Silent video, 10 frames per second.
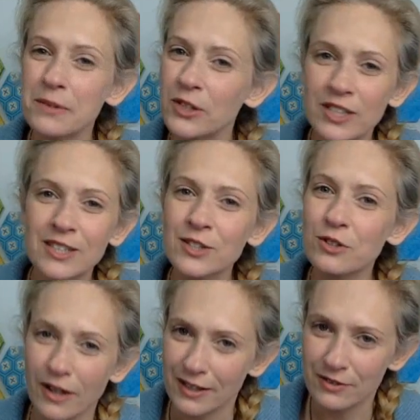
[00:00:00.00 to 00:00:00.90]
learning new
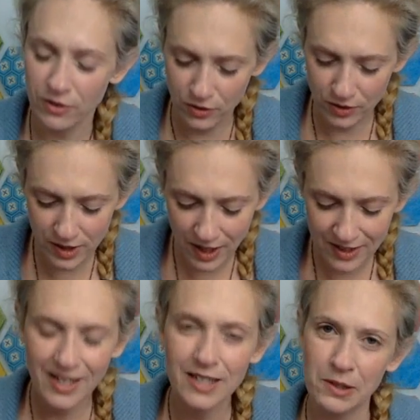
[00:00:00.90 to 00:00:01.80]
tricks, folks. It
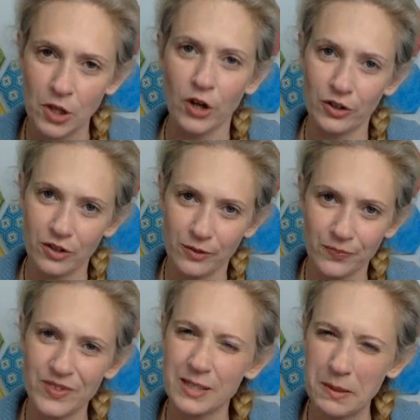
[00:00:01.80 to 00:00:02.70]
takes me longer, though. It
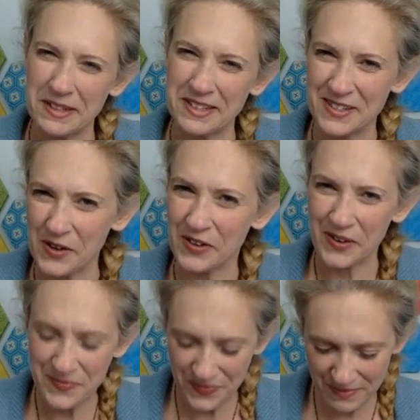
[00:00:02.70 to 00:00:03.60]
takes me much longer.
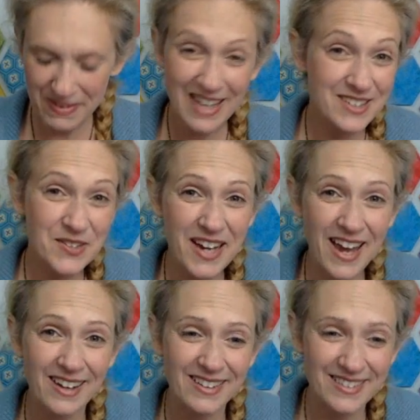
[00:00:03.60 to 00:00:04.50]
But that's
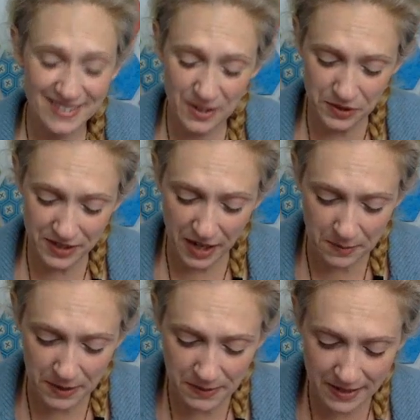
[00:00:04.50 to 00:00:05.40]
okay. No one's
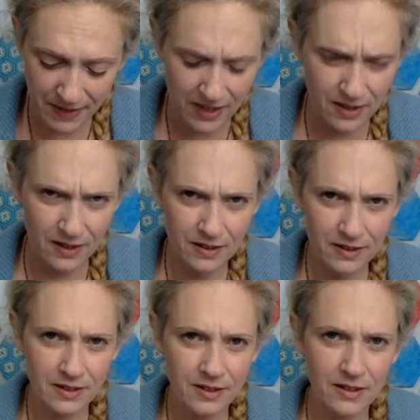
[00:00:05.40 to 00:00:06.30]
timing me, I think.
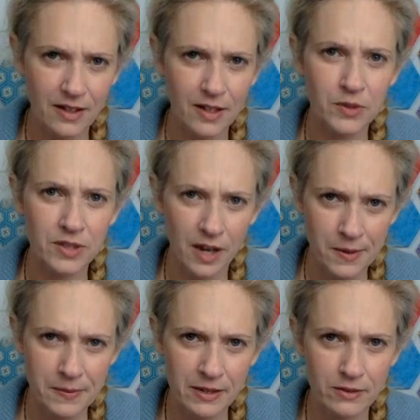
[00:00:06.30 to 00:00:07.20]
Anyone timing
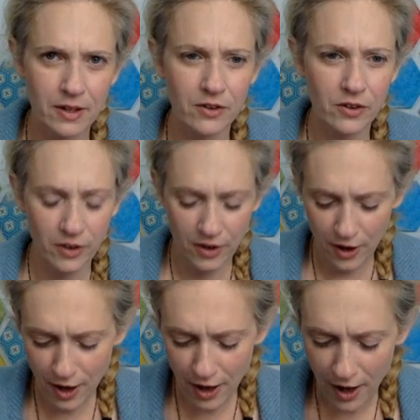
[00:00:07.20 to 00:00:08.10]
me out there?
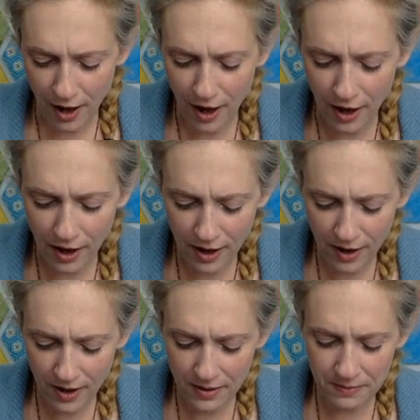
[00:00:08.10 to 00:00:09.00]

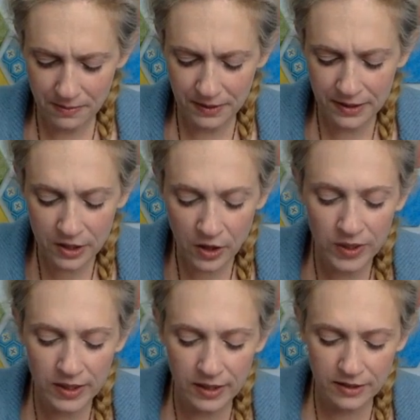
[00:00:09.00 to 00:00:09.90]
But
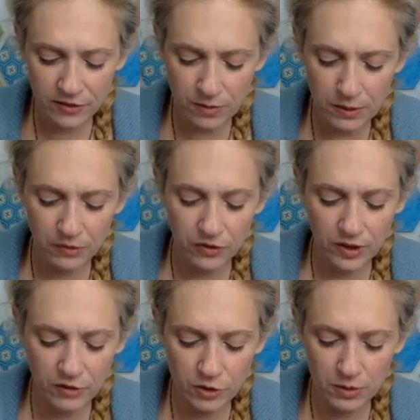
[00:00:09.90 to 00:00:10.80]
knowing that different people feel
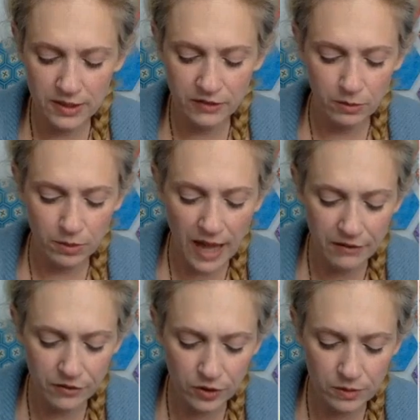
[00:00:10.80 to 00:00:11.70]
comfortable on different
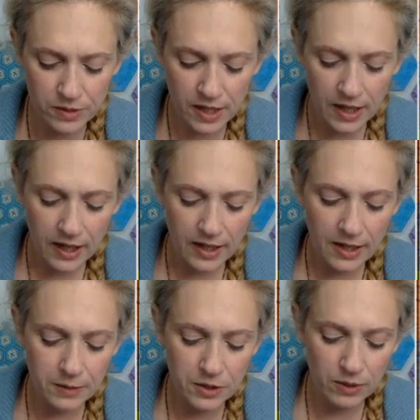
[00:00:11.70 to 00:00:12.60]
platforms, it
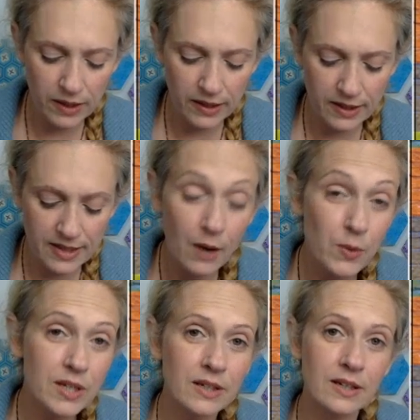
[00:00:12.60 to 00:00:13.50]
helps us recognize how we
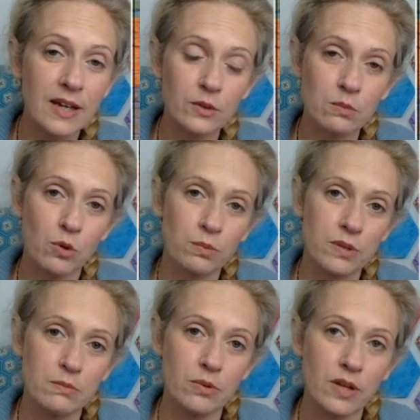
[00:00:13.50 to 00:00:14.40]
can connect with more
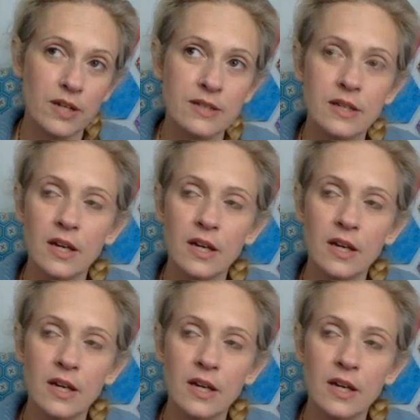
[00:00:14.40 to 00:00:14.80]
people and